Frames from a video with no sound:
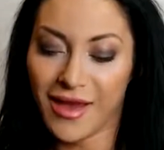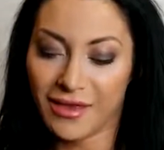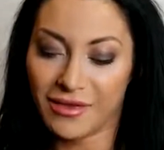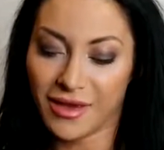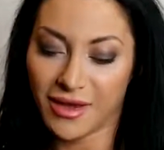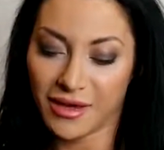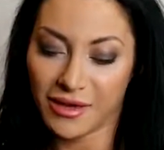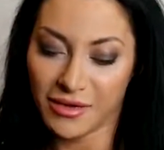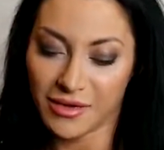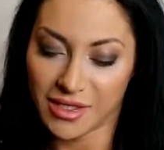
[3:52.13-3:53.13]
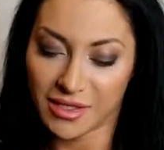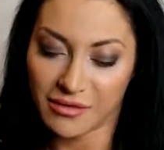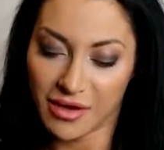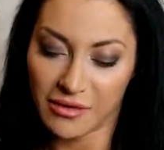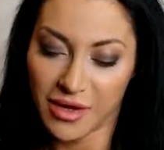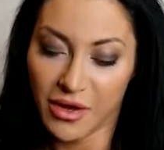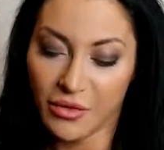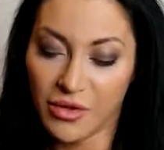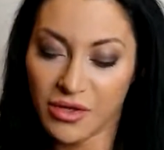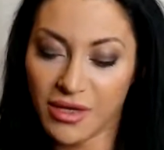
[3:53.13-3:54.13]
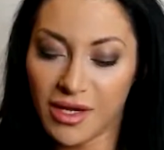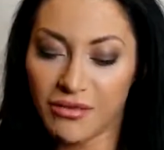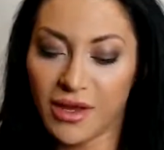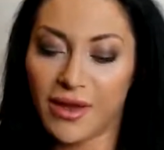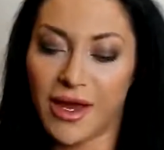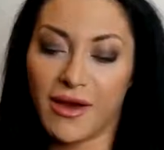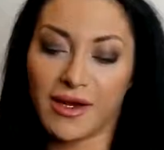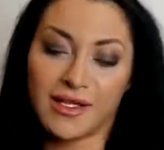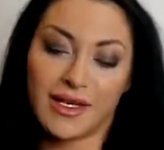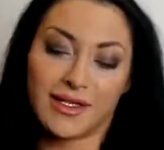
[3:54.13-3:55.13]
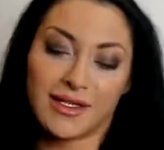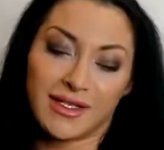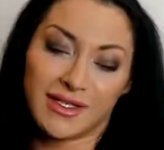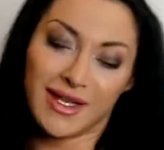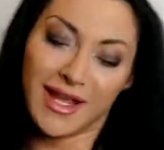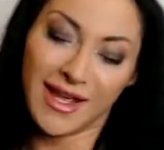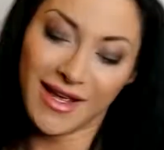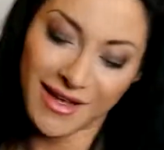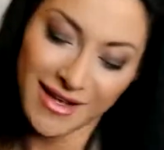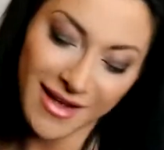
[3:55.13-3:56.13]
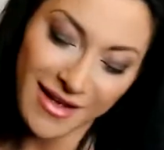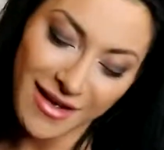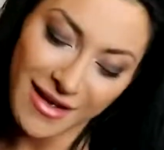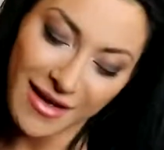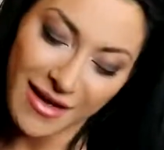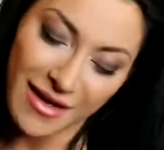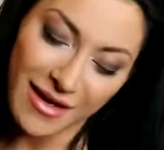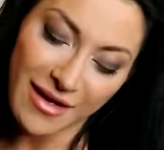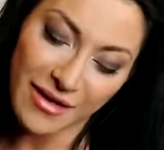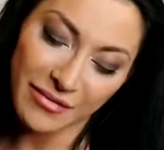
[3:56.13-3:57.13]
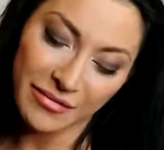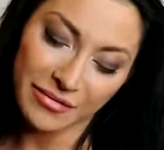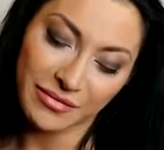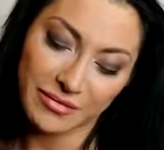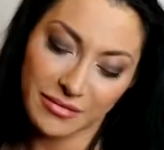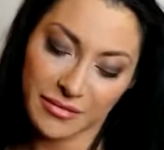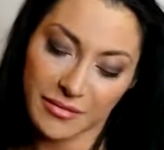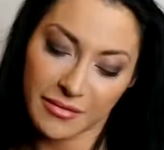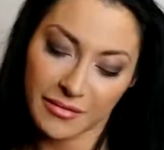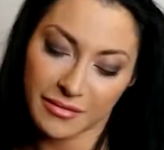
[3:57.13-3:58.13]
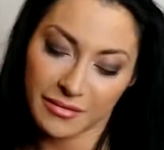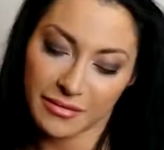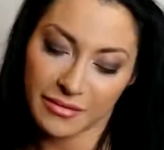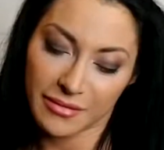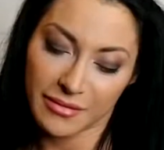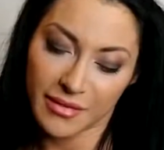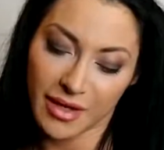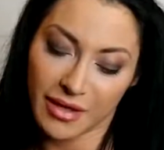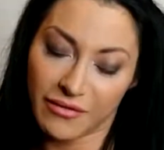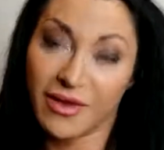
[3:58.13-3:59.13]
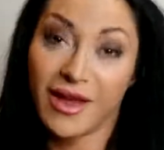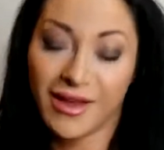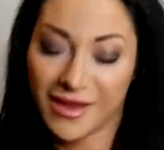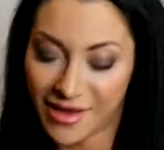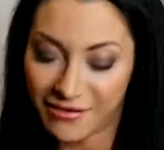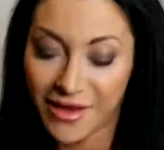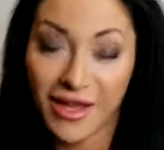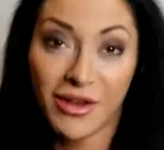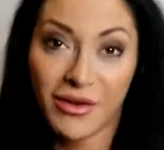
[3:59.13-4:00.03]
I think I know who this is from. Would you live without hair extensions? I think I